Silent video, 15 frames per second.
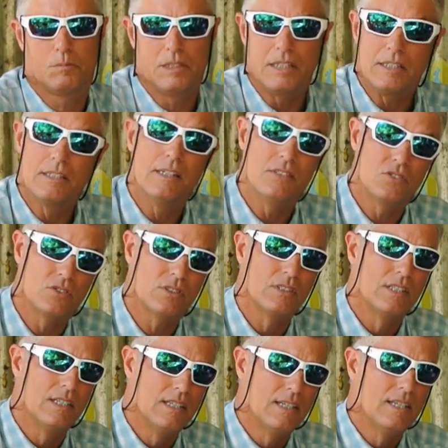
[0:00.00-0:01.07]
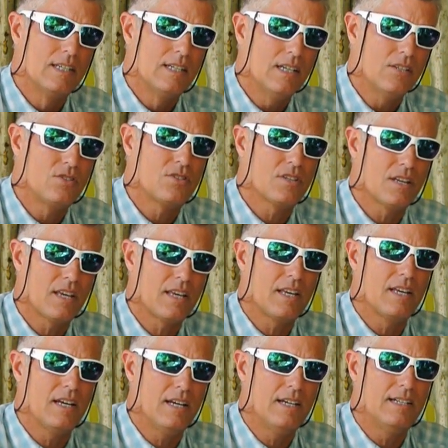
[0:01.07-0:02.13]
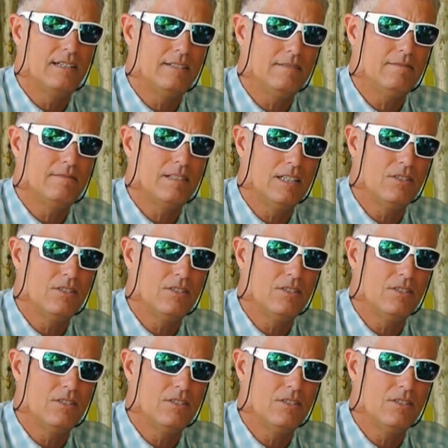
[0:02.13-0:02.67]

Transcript: But it's a